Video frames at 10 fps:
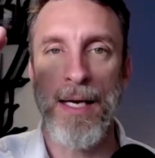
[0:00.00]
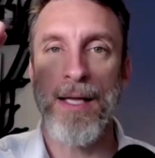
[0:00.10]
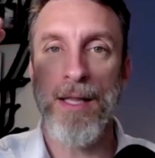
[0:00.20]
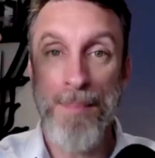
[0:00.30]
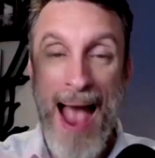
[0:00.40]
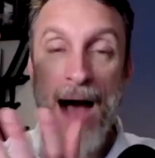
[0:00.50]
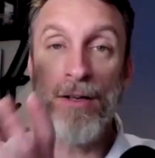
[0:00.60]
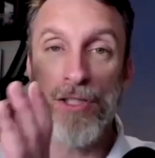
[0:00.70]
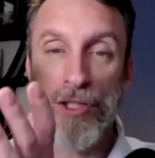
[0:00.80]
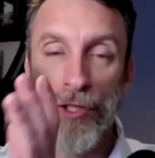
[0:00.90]
The
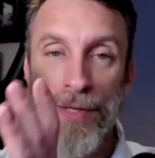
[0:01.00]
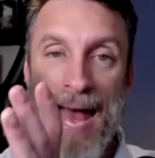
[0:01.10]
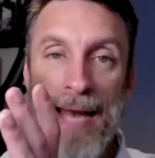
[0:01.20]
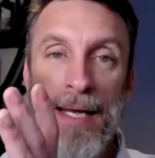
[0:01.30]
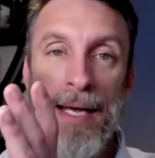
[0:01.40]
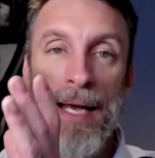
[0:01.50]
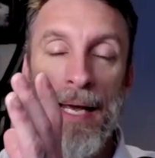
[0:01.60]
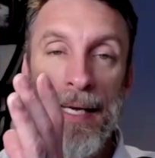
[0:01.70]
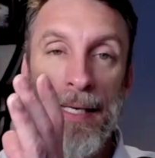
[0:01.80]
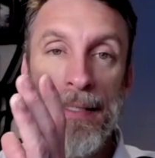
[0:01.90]
balance to that
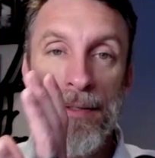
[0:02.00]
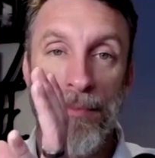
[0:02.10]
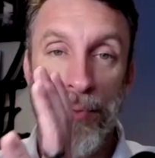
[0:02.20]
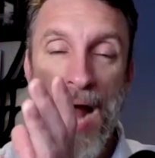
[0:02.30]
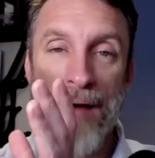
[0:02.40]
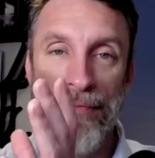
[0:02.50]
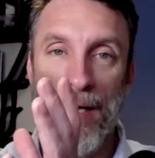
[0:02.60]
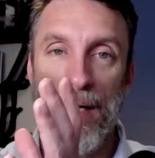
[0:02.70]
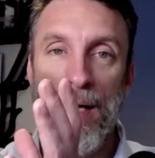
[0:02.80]
is profit.